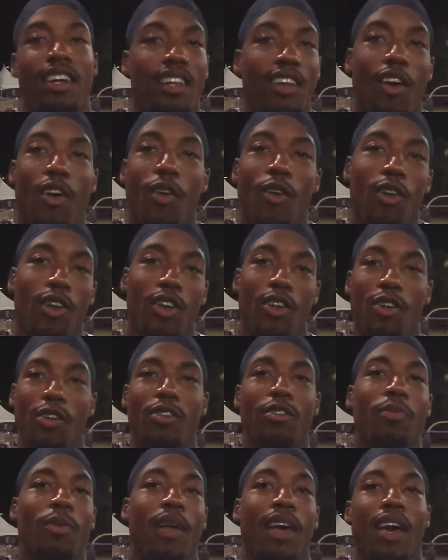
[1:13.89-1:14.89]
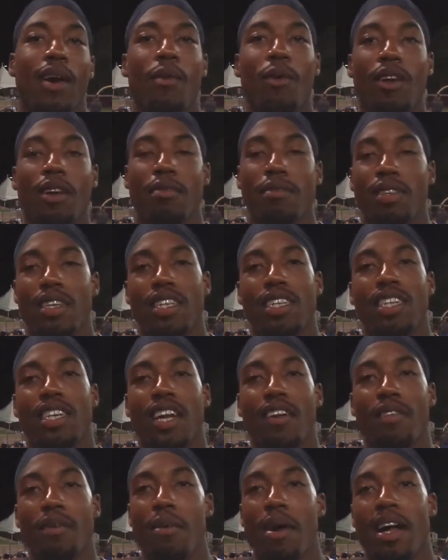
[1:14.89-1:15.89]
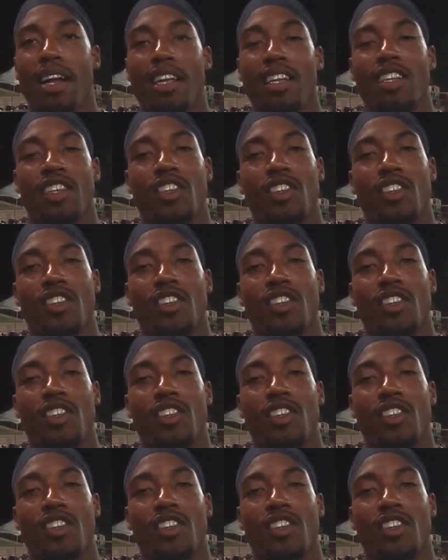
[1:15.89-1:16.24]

older dudes playing with them, teaching everybody in the